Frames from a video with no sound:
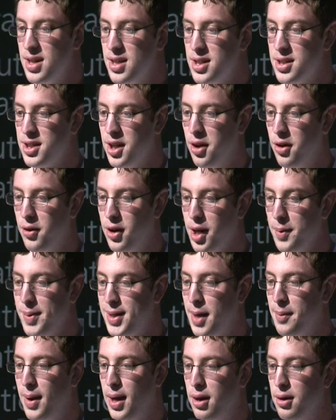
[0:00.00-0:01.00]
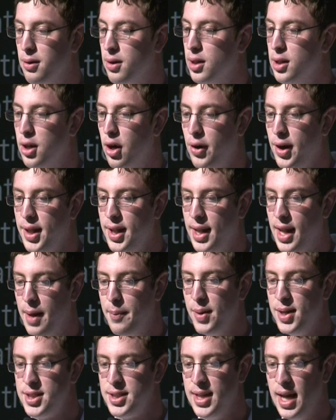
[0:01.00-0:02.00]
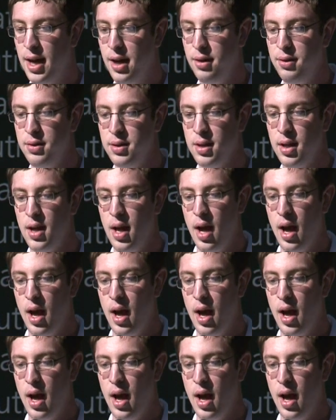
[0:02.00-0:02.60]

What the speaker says: So we're going to talk about loading an image now.